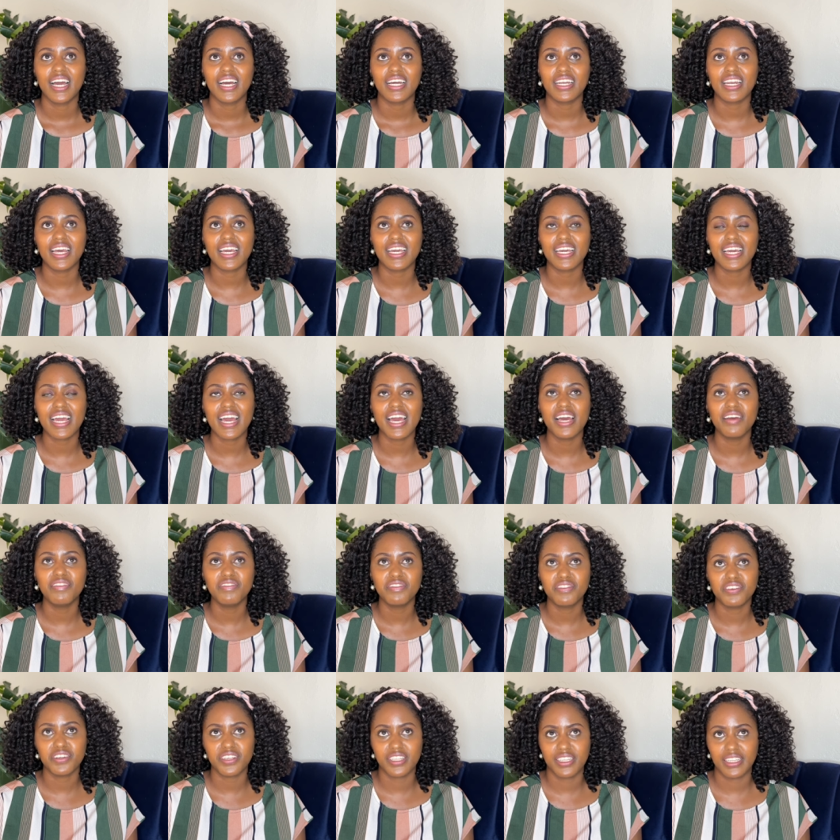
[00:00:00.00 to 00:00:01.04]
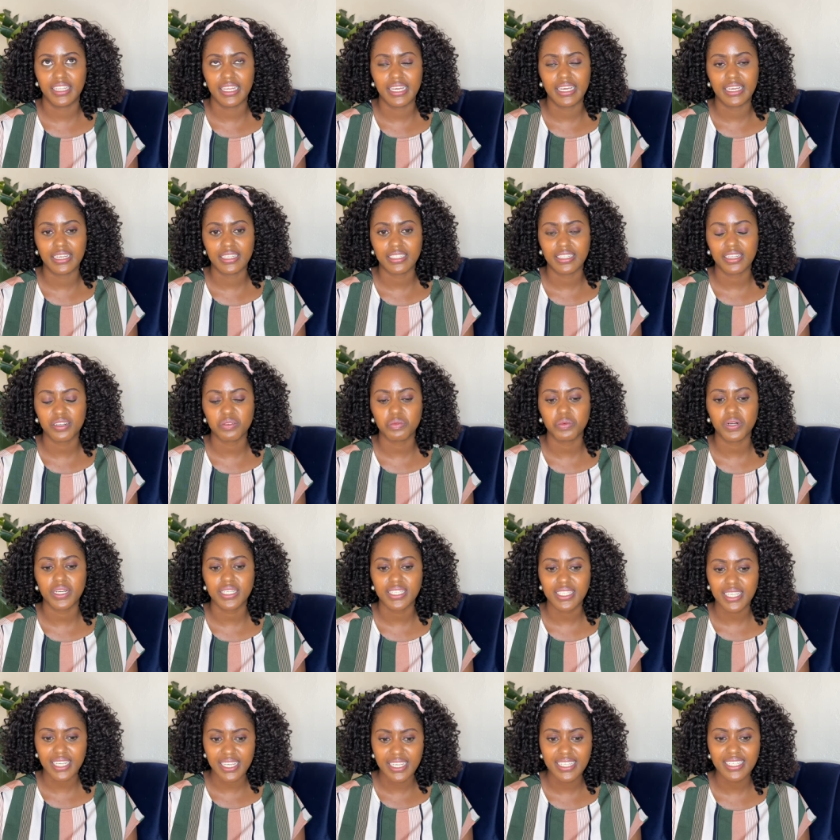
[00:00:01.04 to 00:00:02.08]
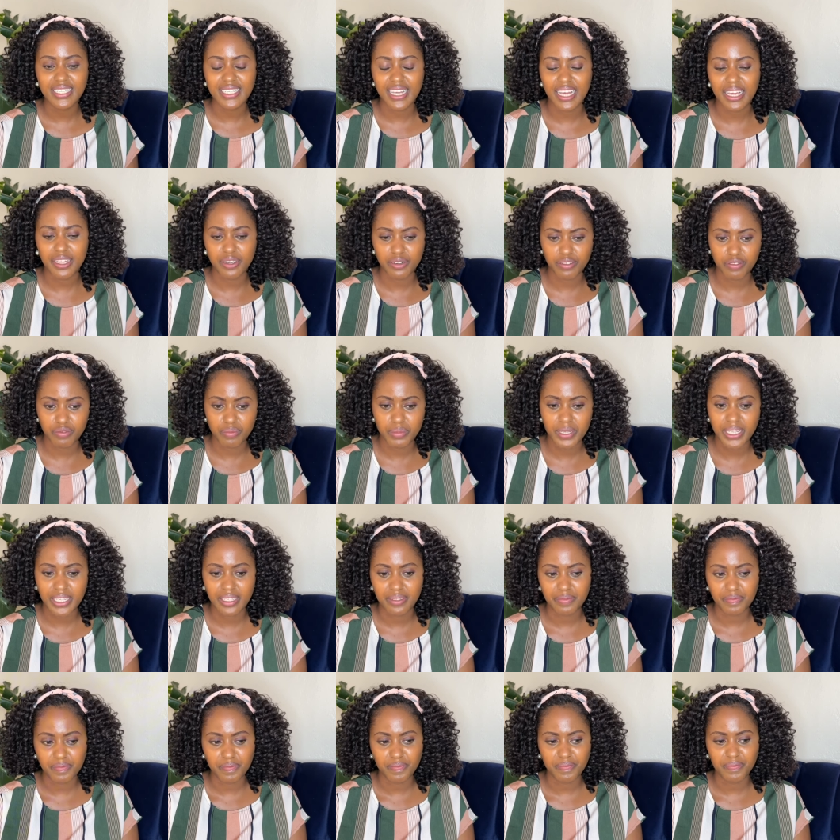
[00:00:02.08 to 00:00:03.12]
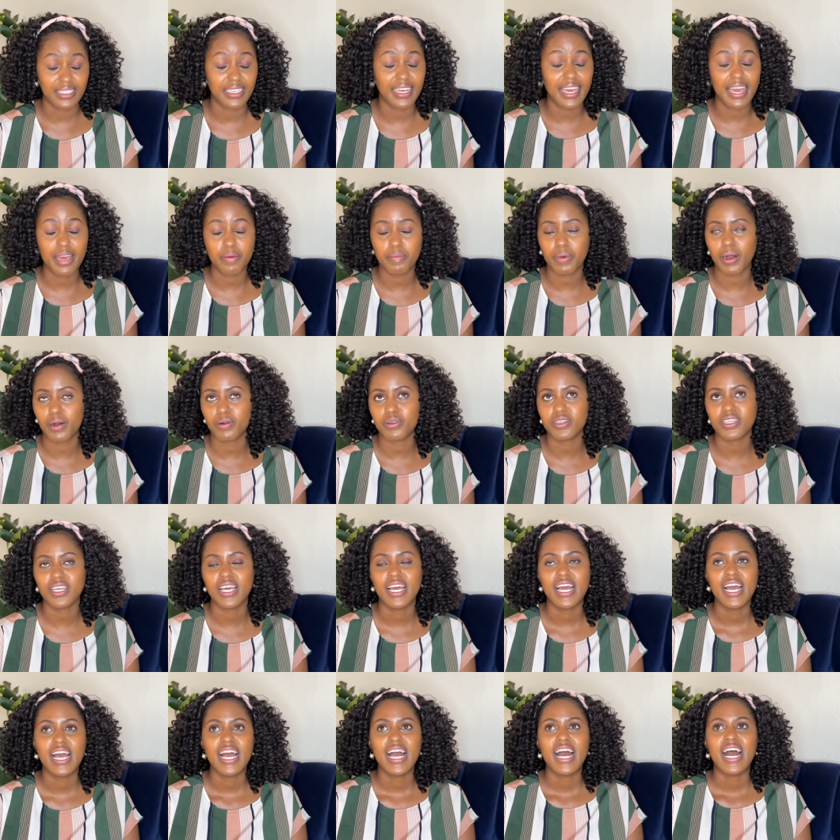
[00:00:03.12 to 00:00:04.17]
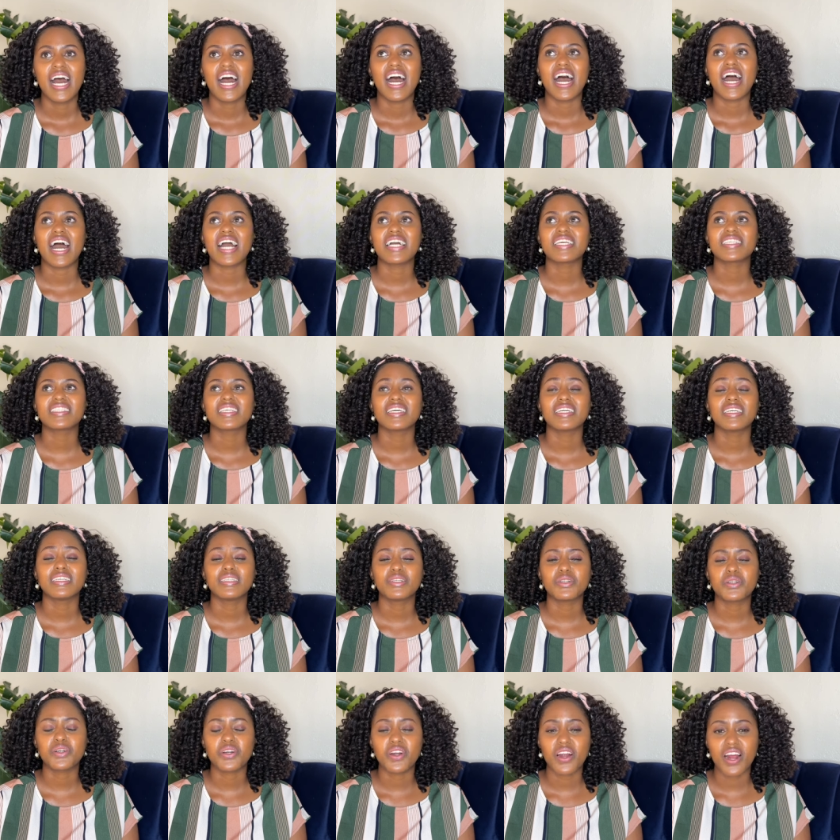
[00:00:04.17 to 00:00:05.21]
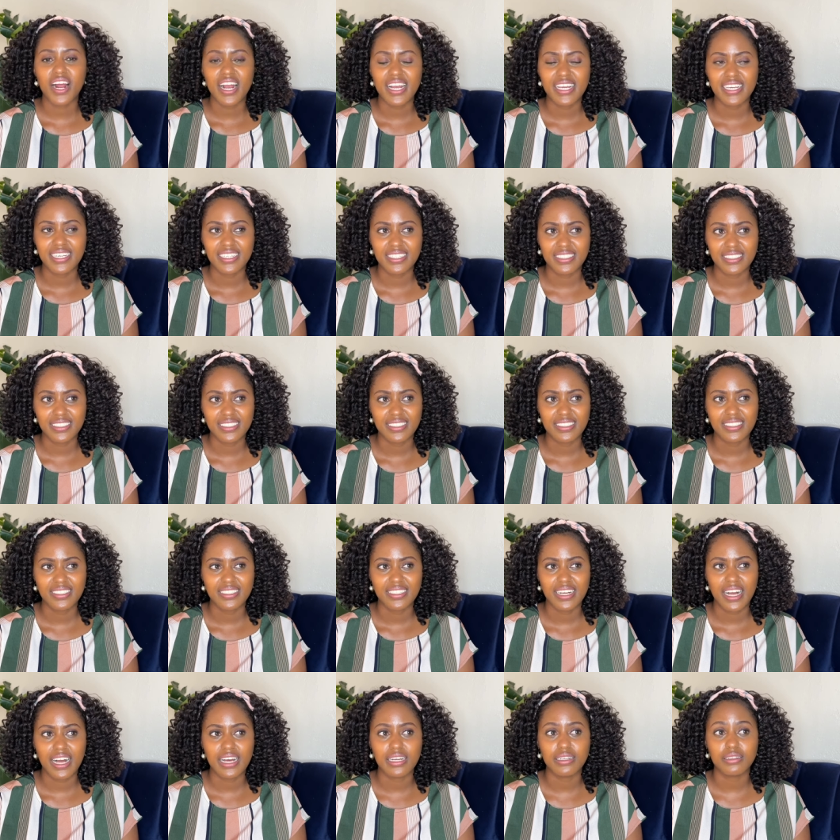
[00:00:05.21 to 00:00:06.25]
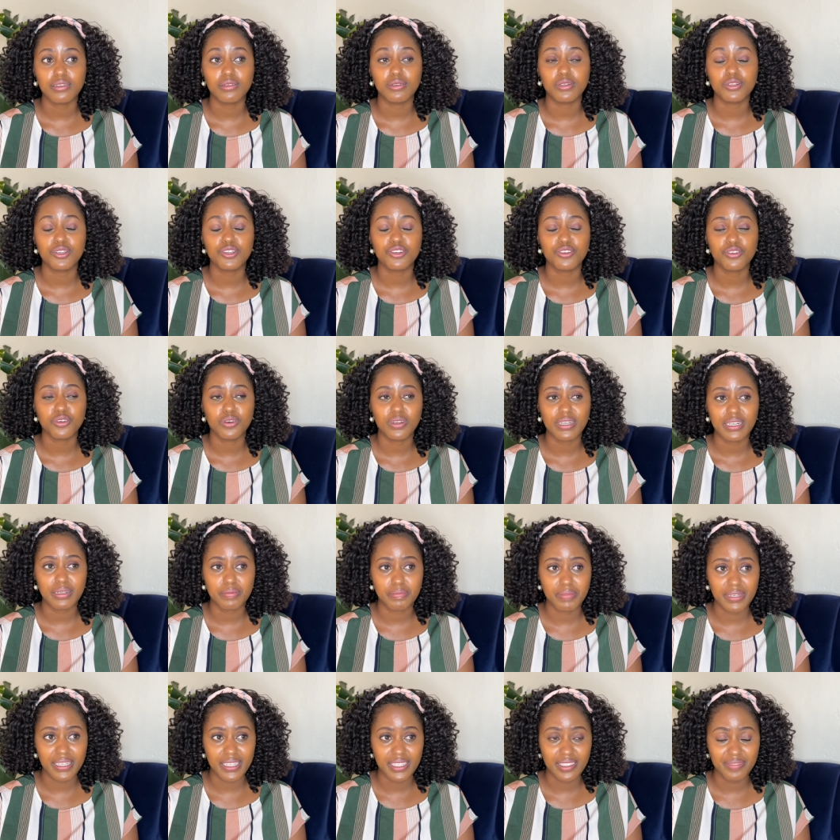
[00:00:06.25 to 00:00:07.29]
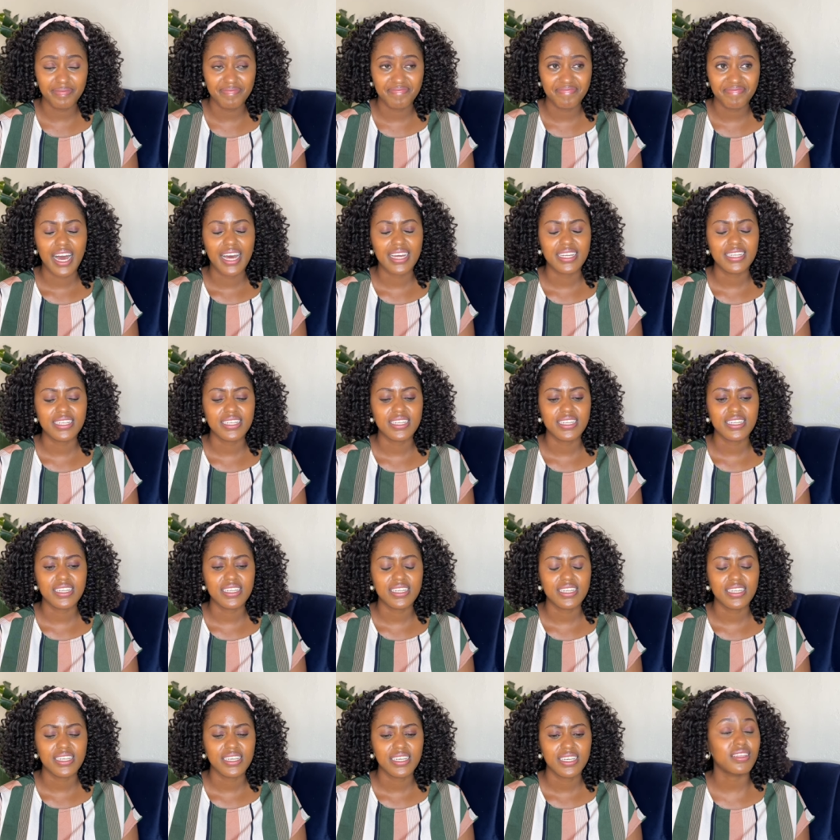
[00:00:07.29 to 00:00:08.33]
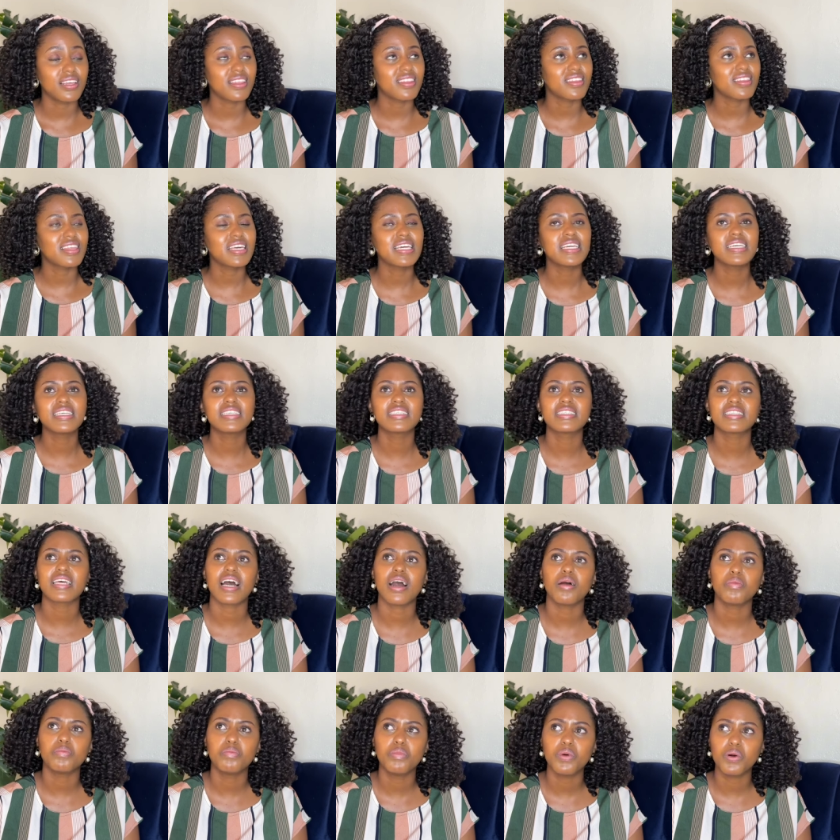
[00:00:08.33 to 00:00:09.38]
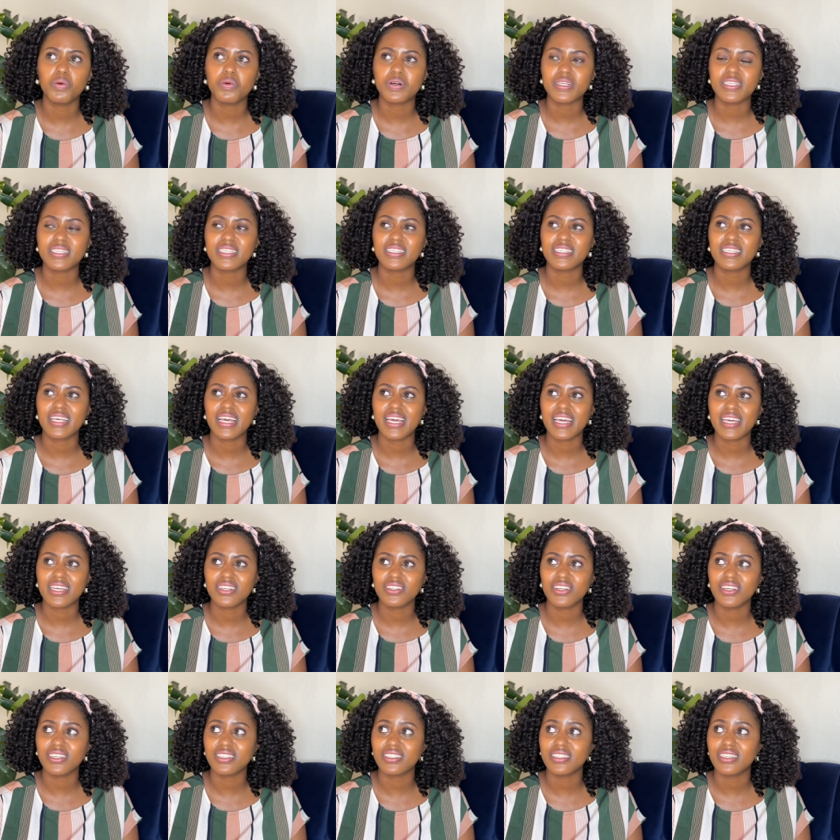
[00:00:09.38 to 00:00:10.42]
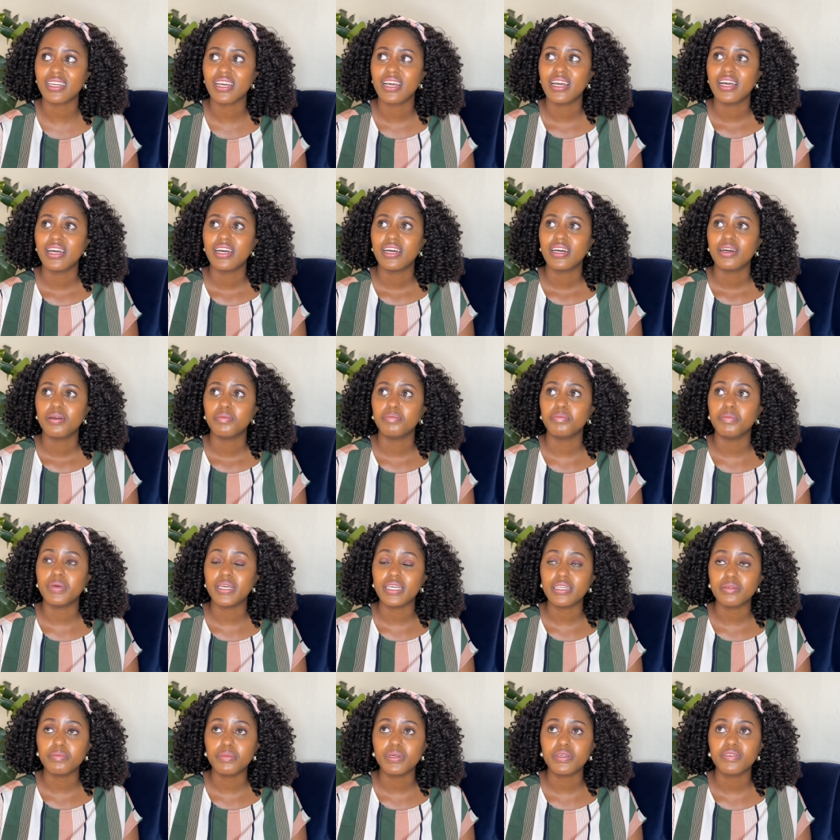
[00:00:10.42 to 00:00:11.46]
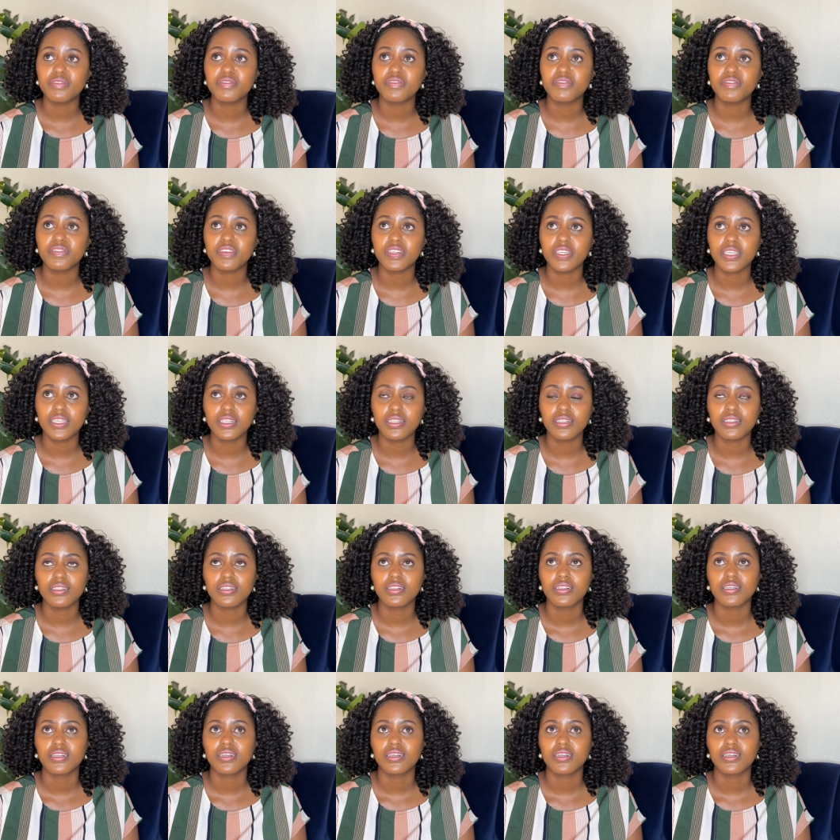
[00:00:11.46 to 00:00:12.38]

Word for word: like everything that was inside of me came out. I started crying uncontrollably, and the things Akma was saying just made me feel